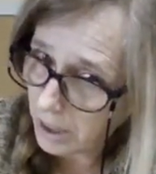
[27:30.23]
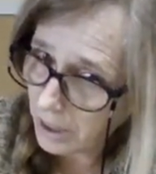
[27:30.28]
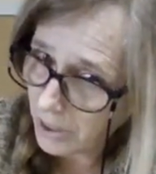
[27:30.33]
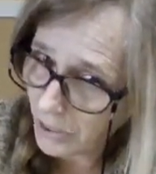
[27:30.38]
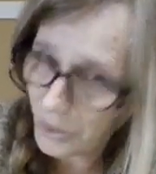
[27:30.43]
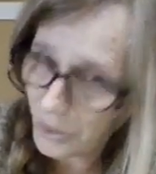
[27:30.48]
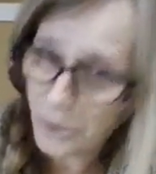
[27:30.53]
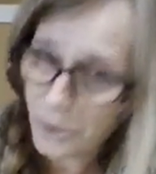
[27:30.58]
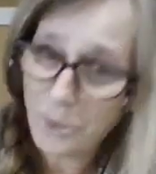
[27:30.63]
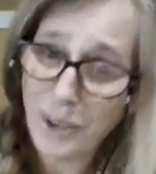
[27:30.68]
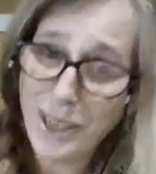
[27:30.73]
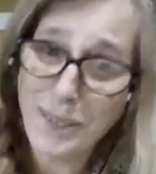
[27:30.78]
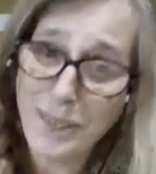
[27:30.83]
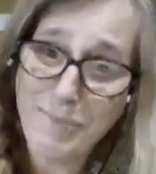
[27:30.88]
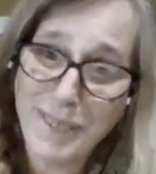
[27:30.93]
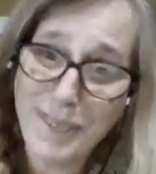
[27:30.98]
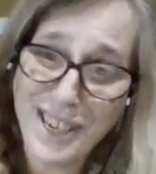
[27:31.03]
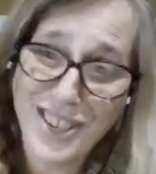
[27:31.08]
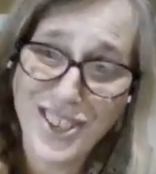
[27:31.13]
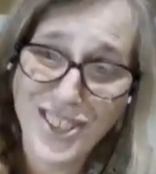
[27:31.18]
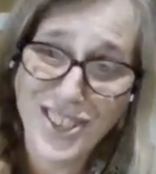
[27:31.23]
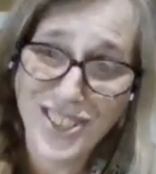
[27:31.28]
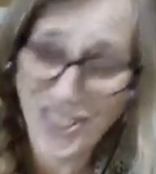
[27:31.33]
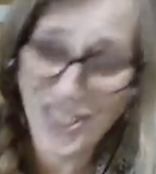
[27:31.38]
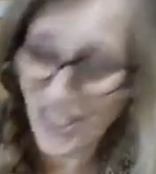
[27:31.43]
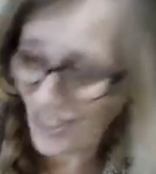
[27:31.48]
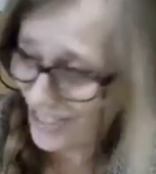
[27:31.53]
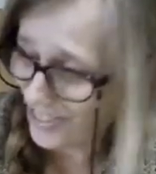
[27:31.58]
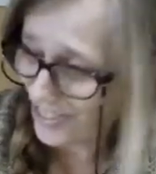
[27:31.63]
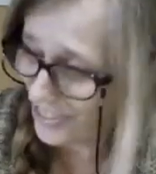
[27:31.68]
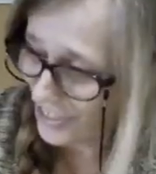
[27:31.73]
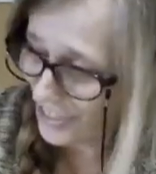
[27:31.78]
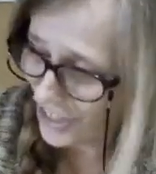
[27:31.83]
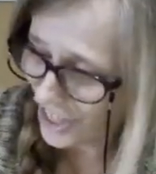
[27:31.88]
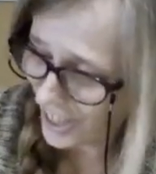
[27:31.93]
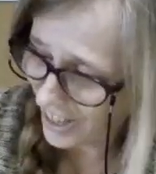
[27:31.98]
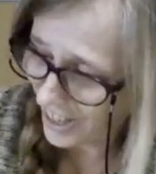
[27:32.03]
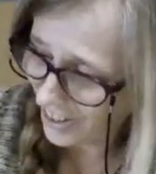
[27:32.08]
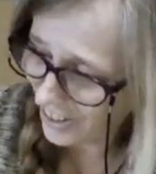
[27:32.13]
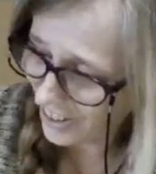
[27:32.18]
Sweaty Me just sits in her
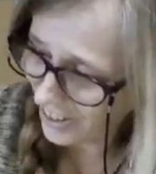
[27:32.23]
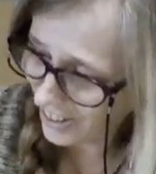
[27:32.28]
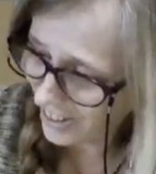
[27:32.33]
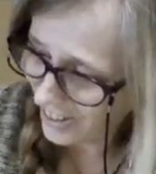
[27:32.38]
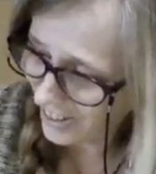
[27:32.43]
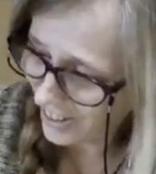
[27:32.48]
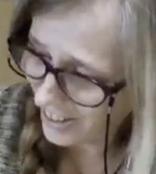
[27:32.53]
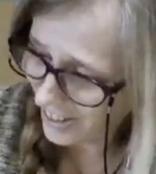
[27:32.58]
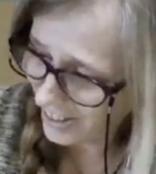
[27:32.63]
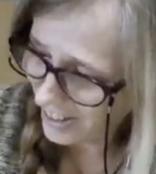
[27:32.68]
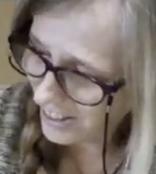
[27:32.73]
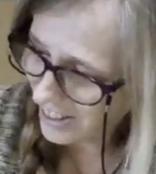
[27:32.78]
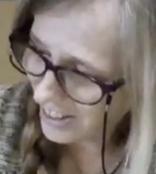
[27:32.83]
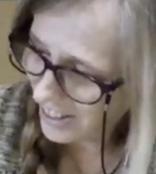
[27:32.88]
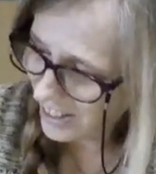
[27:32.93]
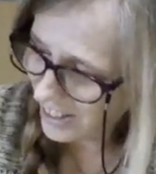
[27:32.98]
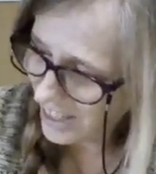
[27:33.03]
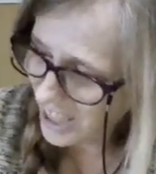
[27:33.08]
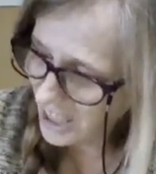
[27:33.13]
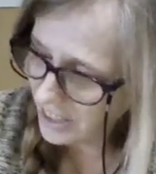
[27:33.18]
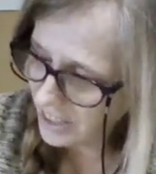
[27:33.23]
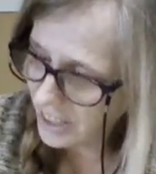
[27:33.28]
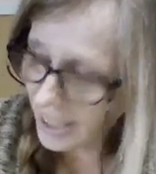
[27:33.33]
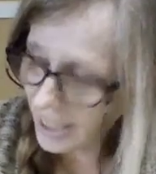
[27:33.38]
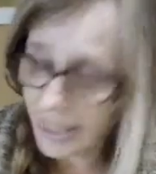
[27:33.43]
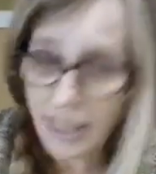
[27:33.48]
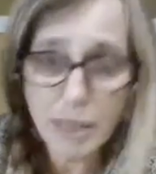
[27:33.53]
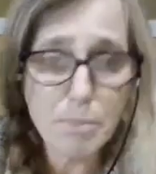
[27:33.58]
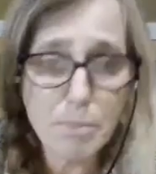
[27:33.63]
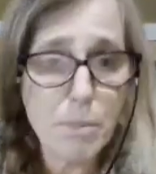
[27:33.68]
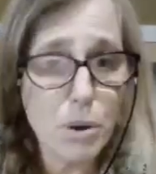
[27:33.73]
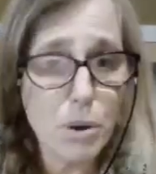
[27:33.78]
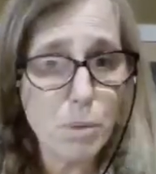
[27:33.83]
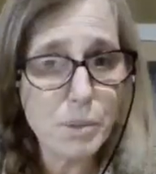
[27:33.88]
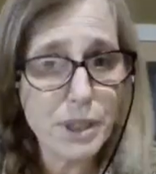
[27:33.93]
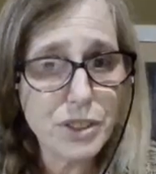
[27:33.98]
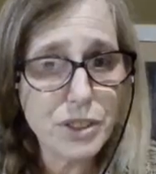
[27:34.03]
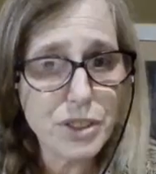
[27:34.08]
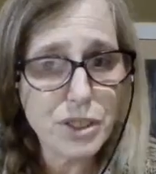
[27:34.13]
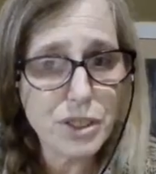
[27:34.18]
chair, taking a
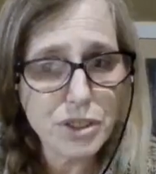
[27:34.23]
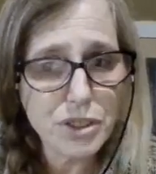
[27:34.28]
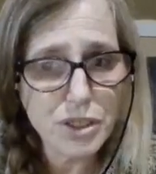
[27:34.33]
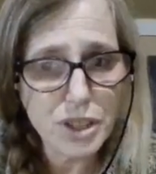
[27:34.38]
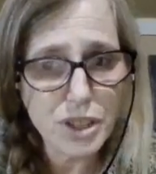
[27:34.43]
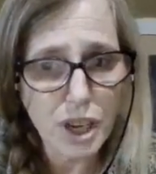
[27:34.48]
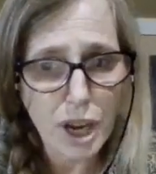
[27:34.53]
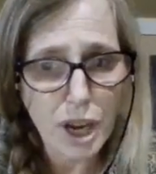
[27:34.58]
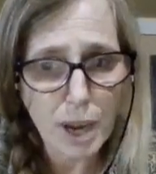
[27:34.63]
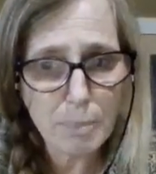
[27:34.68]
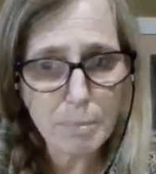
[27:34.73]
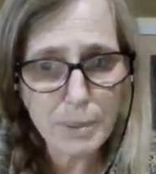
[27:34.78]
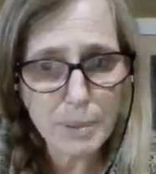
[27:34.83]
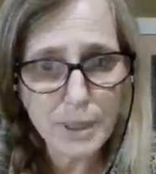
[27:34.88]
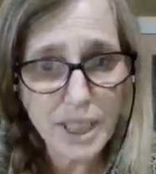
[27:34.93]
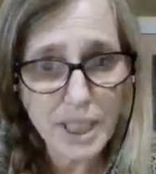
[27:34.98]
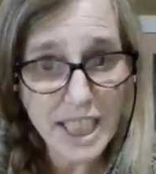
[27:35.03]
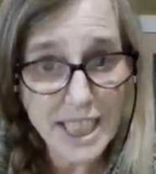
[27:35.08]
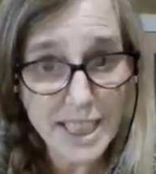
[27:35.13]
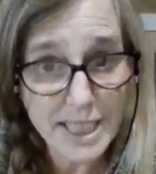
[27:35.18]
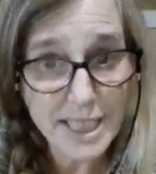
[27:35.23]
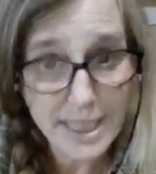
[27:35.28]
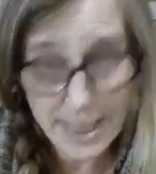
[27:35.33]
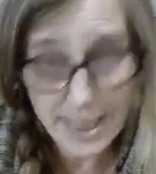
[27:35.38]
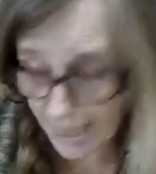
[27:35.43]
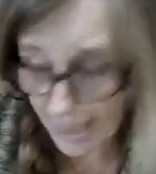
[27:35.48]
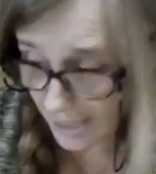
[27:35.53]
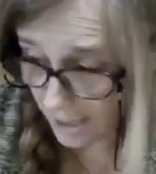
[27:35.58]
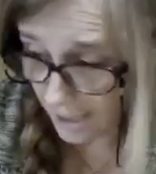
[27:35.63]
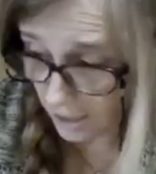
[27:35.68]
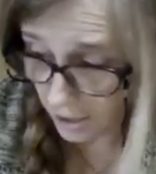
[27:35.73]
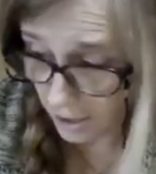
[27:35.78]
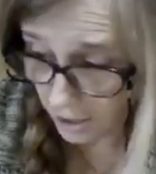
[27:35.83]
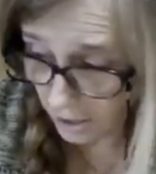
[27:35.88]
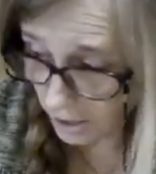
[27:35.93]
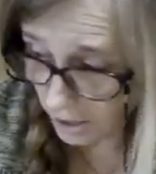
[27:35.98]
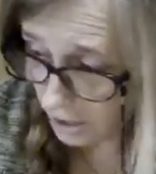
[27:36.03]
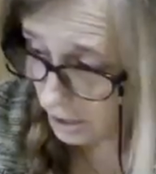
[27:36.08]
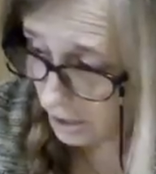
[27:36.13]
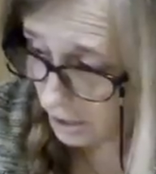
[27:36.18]
moment to stop and stare.
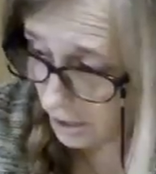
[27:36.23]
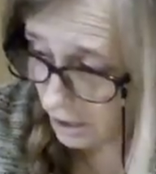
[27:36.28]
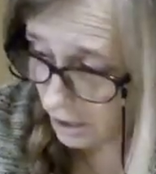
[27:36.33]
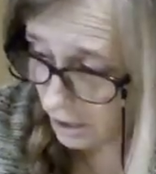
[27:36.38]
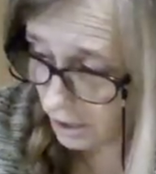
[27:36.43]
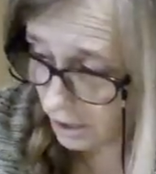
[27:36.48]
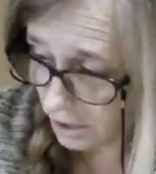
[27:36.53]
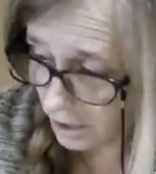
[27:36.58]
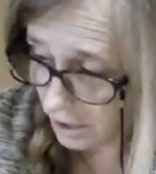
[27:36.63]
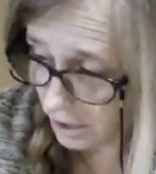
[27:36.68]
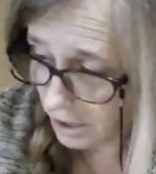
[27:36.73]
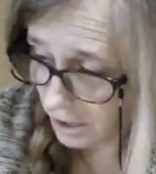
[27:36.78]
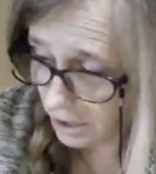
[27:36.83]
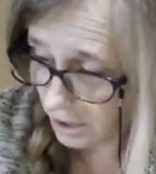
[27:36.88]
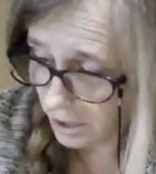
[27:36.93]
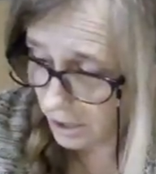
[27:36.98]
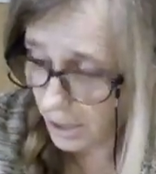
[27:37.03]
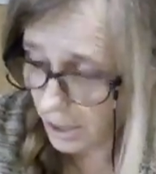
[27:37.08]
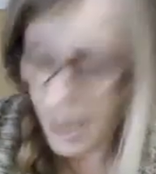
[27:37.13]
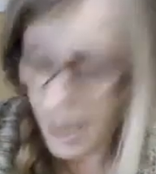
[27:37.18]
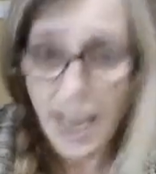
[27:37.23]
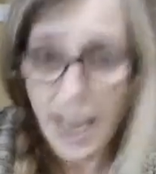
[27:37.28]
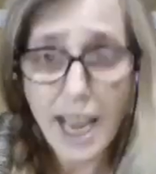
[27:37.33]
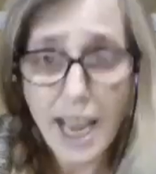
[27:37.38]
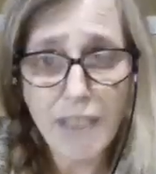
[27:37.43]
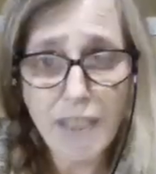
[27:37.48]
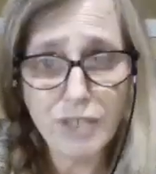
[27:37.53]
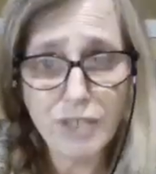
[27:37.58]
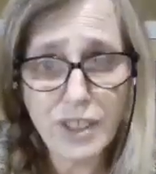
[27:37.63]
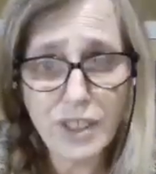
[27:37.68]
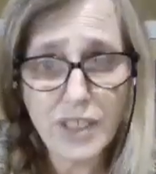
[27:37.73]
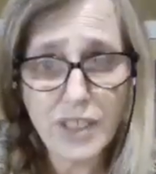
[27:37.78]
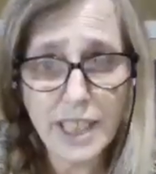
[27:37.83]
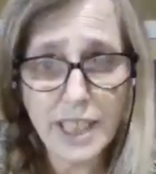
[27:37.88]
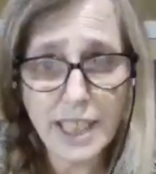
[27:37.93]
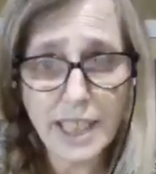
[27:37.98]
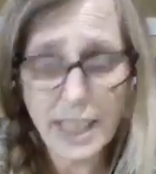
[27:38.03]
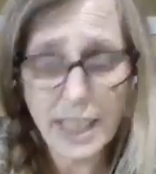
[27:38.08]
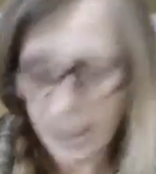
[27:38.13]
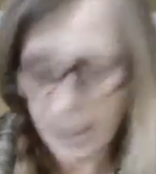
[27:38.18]

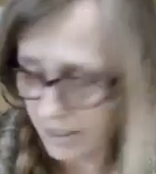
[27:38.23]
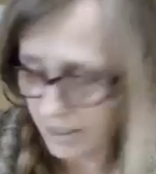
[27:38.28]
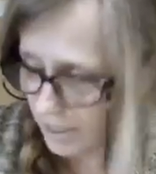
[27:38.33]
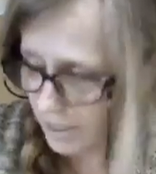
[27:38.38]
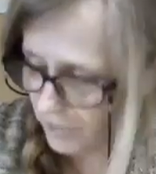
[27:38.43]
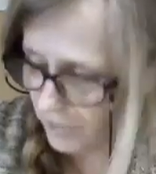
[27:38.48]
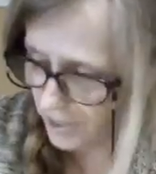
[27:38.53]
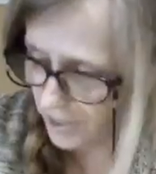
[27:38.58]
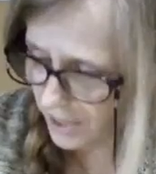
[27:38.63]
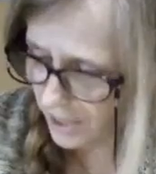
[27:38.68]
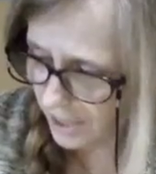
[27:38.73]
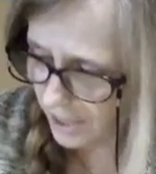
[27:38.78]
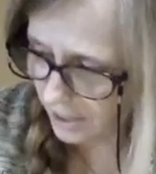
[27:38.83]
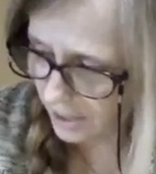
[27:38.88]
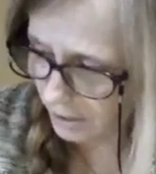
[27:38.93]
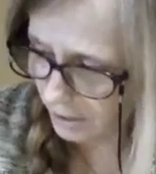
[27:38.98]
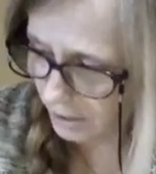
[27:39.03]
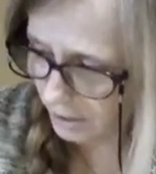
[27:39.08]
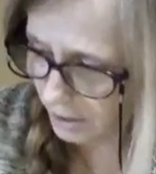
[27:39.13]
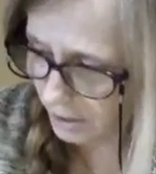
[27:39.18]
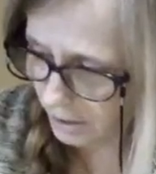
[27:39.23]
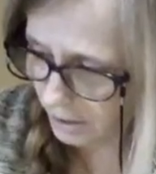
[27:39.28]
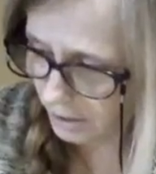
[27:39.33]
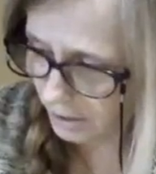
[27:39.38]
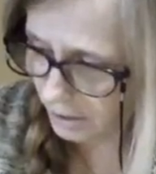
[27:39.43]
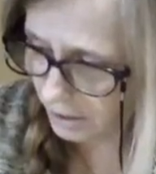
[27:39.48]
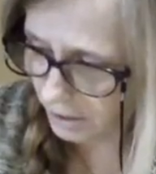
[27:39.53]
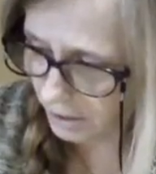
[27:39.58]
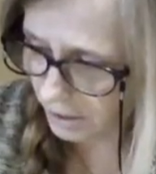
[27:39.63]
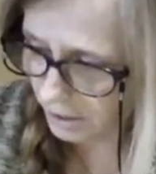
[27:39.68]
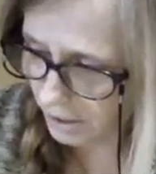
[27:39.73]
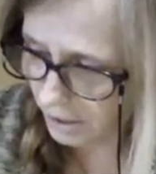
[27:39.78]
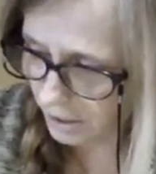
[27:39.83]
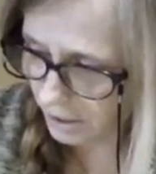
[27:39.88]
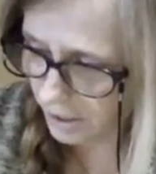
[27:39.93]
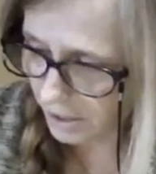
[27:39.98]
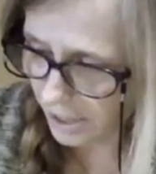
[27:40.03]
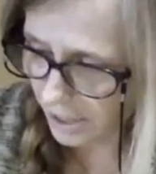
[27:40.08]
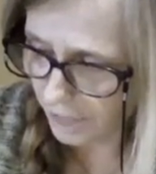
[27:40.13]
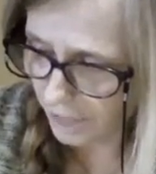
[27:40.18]
Everything is everything.
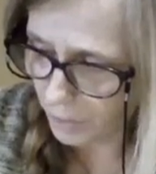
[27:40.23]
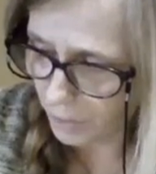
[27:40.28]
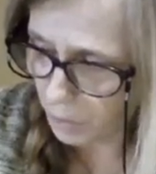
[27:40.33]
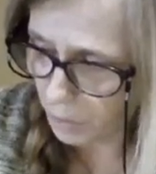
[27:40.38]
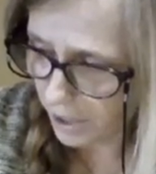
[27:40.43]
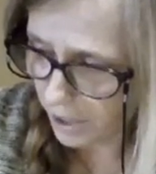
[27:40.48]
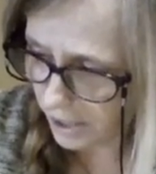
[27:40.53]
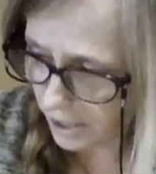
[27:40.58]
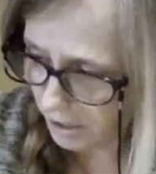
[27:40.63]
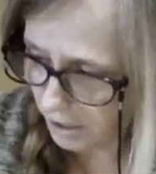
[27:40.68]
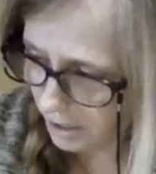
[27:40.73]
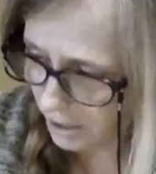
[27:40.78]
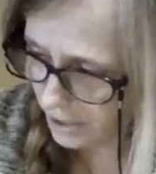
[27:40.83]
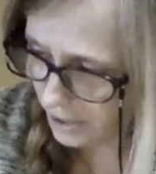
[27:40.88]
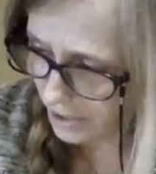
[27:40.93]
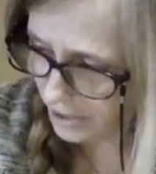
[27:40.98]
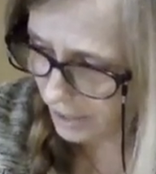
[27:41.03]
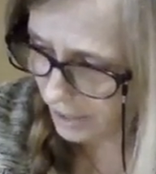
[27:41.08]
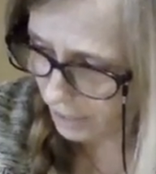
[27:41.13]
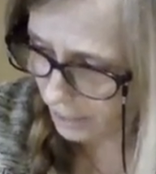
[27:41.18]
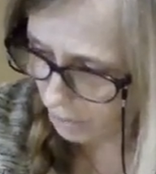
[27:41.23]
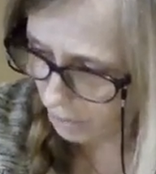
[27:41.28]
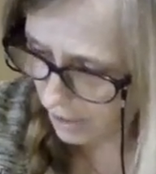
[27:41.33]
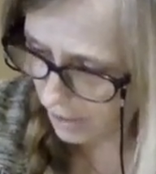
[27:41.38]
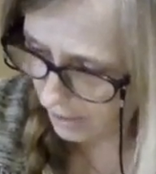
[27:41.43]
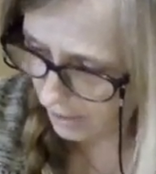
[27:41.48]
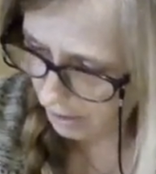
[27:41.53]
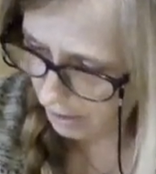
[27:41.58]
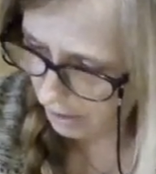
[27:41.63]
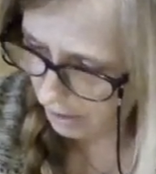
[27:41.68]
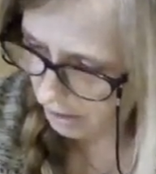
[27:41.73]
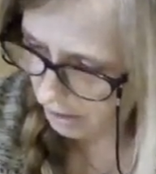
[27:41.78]
Everywhere is everywhere.